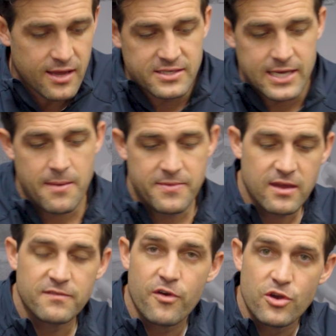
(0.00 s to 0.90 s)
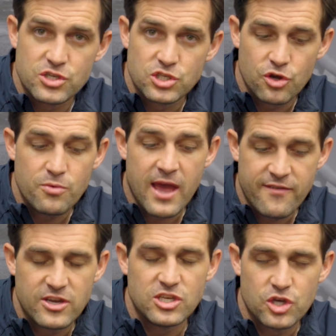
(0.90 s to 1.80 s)
Same thing in version 2, we
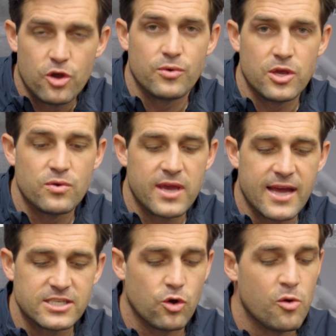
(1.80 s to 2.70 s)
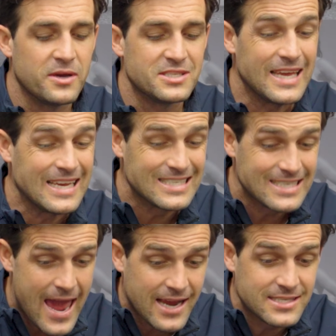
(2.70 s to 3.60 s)
have an internal heel counter, almost the
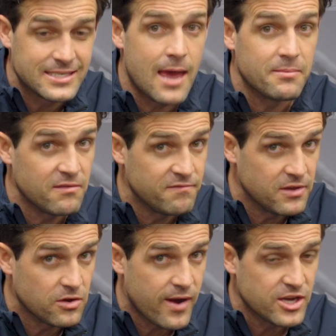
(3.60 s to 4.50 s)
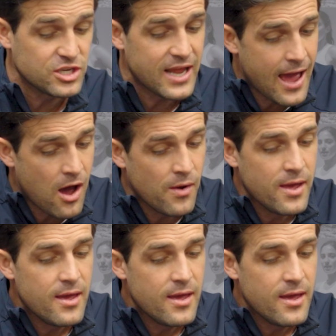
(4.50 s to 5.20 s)
exact same configuration, how